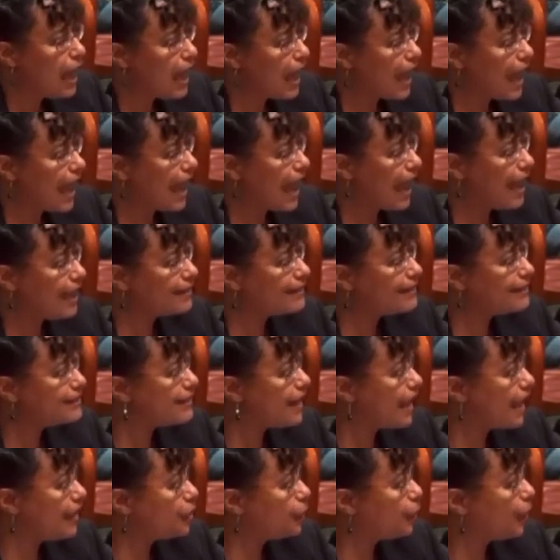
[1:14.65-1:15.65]
at
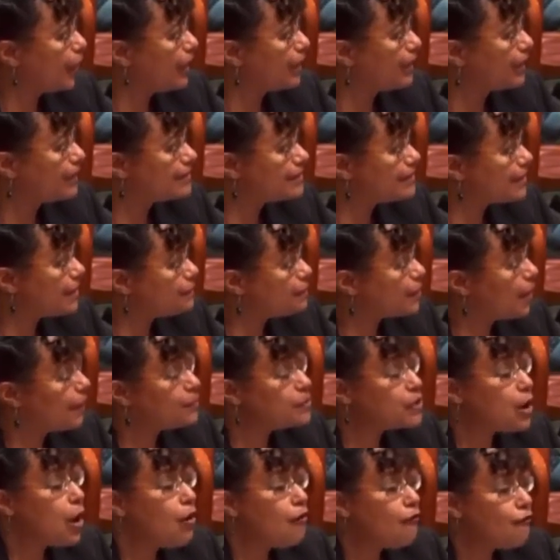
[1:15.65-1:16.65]
attenuating
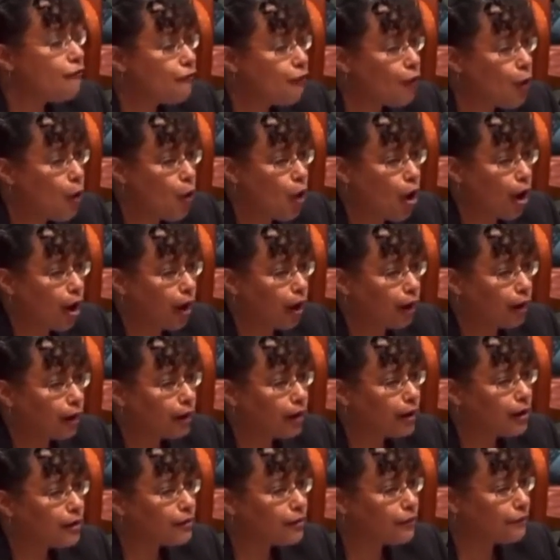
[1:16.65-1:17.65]
symptoms for
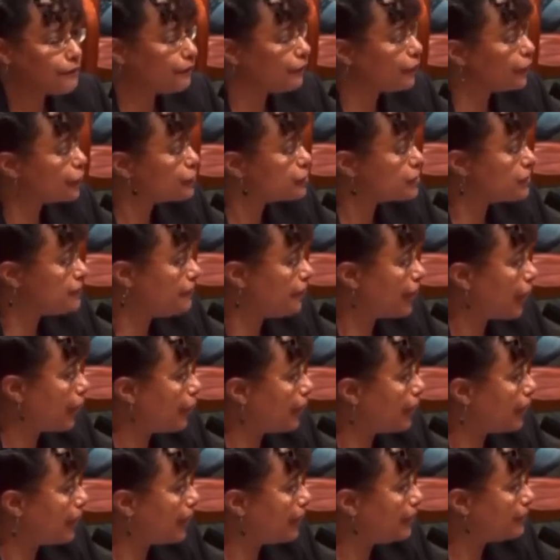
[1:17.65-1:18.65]
the first
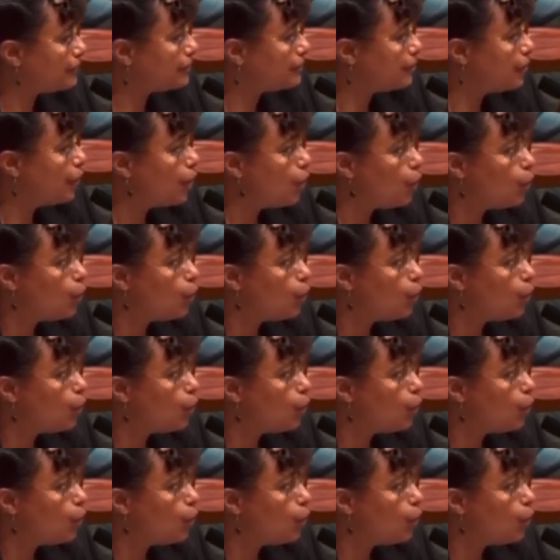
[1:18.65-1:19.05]
variant,